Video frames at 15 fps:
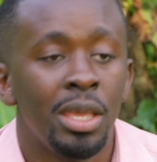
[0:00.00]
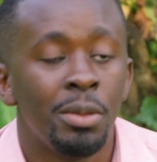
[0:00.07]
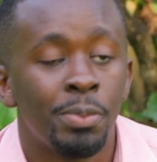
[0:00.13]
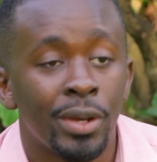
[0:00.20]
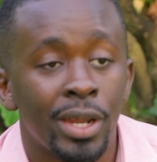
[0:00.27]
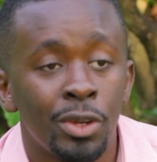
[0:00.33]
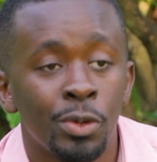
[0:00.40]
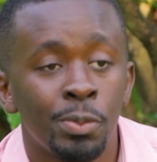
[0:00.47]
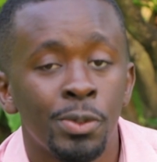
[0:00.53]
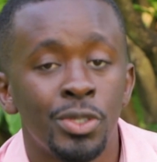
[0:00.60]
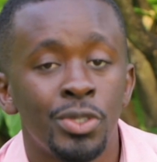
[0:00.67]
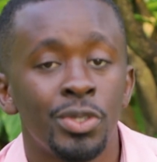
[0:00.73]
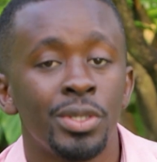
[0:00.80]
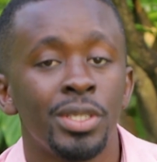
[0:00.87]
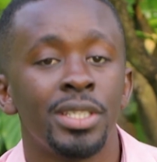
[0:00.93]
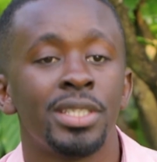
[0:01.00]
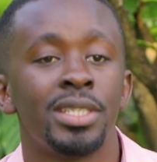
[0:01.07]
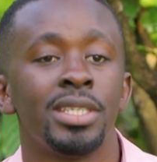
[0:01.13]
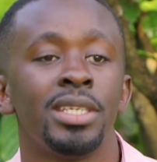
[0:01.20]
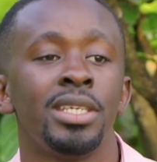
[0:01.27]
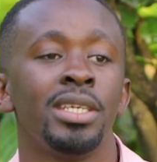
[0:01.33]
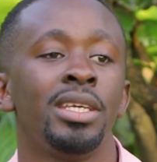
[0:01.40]
important
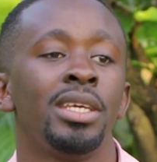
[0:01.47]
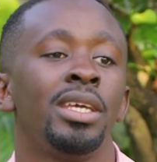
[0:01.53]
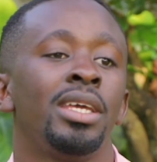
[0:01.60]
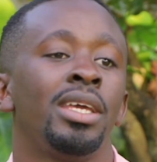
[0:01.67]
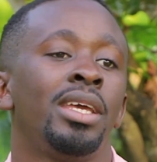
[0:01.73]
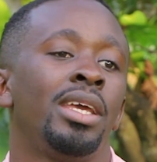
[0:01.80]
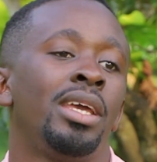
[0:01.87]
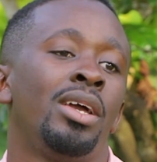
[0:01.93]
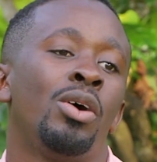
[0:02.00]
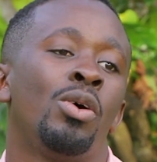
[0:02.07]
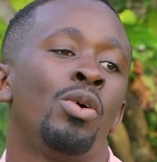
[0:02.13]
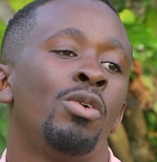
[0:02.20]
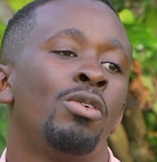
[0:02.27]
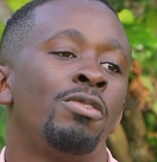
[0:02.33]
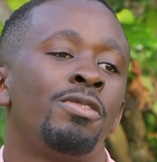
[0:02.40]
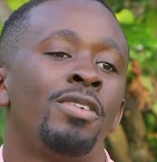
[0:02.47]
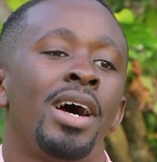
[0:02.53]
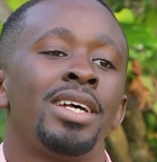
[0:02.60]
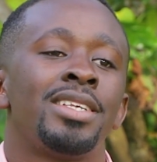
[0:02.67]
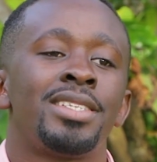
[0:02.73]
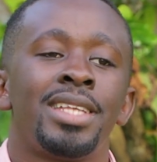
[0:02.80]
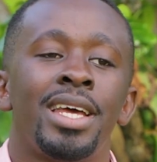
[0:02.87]
opportunity
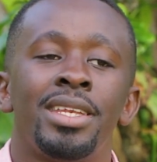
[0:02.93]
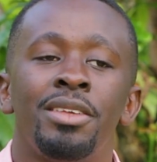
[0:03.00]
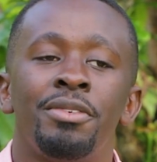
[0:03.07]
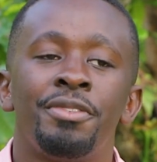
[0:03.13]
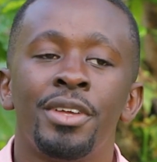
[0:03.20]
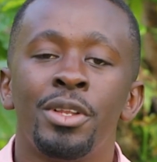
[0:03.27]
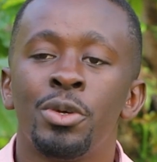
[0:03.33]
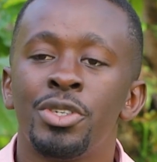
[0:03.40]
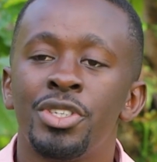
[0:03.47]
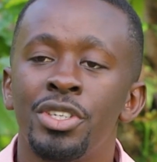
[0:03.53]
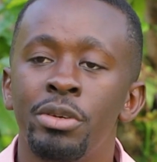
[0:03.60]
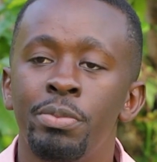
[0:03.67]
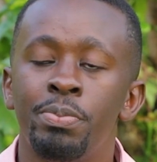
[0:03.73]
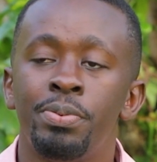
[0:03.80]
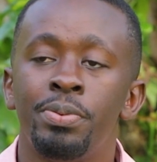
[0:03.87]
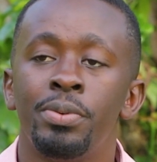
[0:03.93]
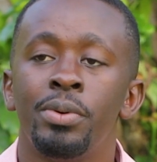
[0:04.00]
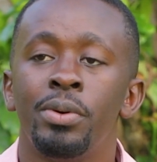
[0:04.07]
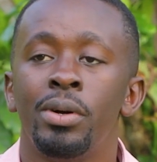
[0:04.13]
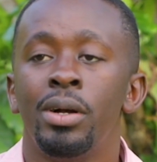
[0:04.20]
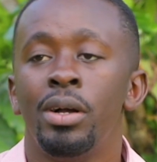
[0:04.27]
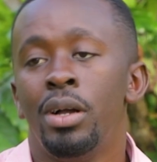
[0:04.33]
of study fellowship
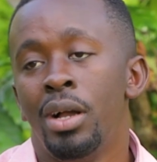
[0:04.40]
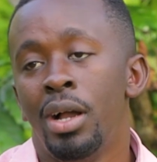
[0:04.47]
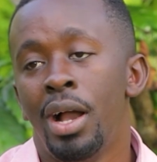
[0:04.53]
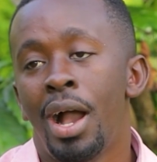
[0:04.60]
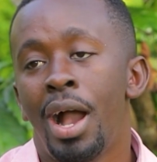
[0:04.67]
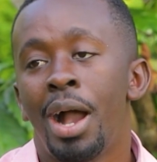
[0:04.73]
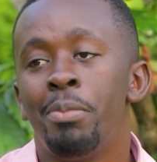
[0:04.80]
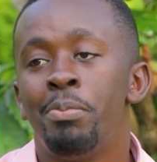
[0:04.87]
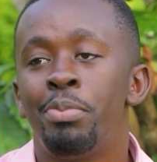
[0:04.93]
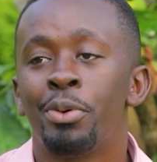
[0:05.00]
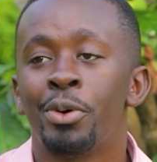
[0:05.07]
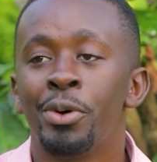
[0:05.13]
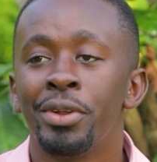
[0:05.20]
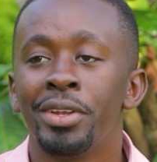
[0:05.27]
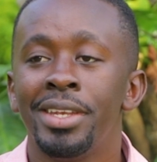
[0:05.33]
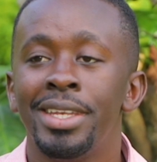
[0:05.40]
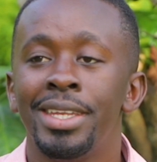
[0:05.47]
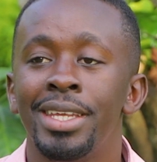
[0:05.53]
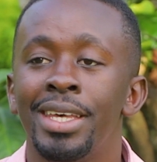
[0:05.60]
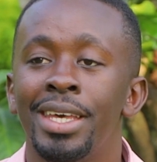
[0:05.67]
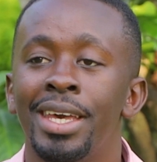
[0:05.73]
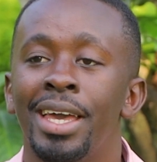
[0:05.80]
abroad.
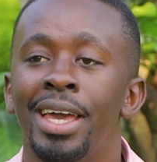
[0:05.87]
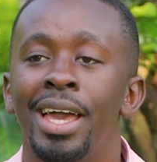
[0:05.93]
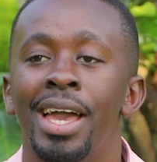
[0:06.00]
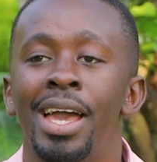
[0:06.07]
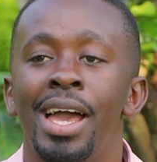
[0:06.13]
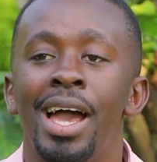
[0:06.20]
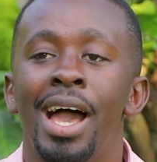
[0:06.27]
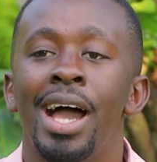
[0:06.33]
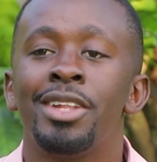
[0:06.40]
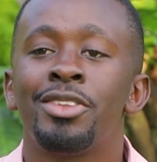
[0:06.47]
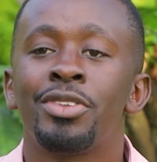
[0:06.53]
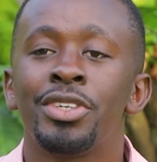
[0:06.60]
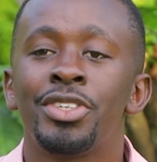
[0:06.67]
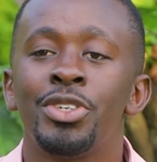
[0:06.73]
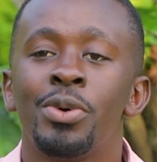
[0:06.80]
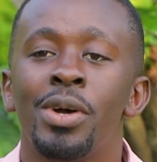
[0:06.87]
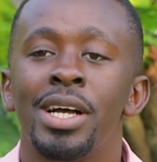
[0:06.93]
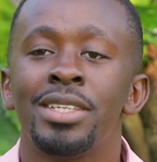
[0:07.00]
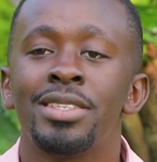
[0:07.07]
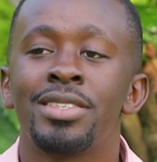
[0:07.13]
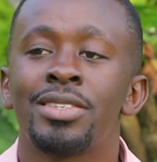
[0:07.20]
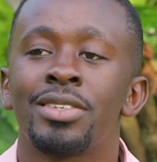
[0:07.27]
And so she
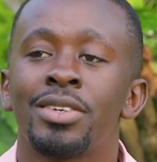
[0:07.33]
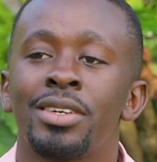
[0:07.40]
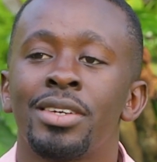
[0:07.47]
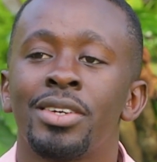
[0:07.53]
was